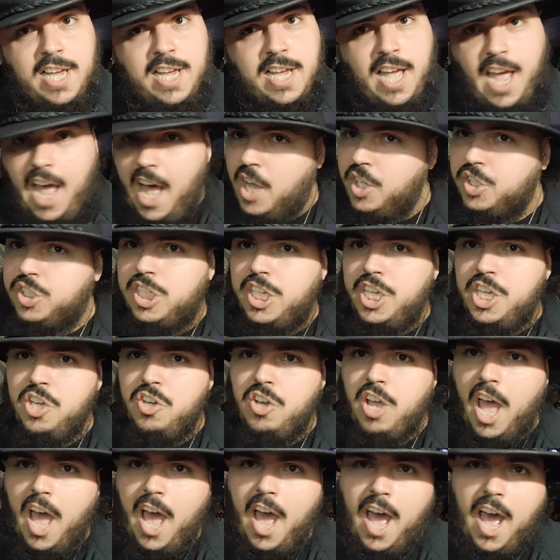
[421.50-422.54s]
I'll see you
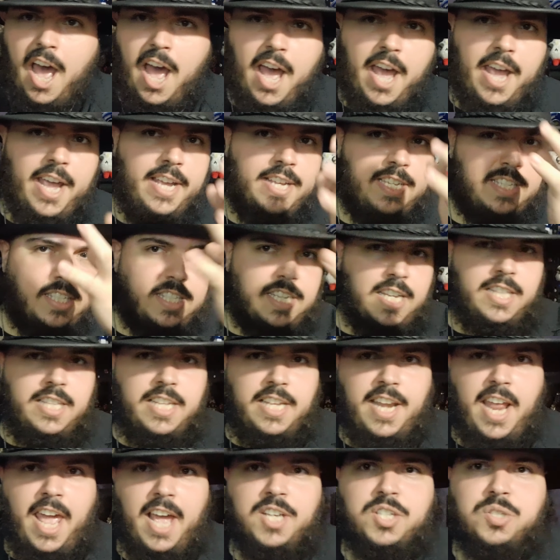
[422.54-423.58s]
guys in the
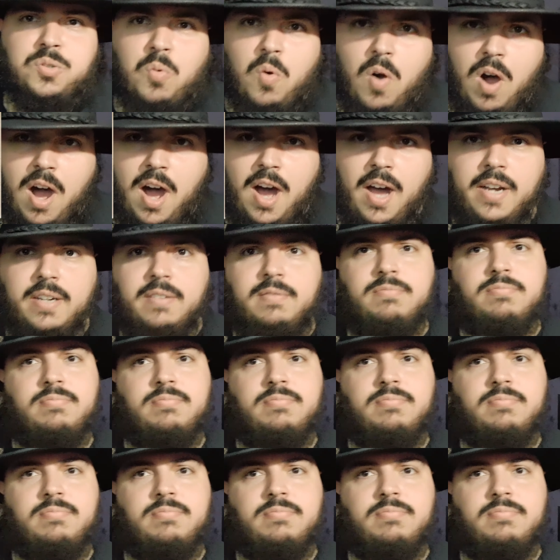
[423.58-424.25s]
next one.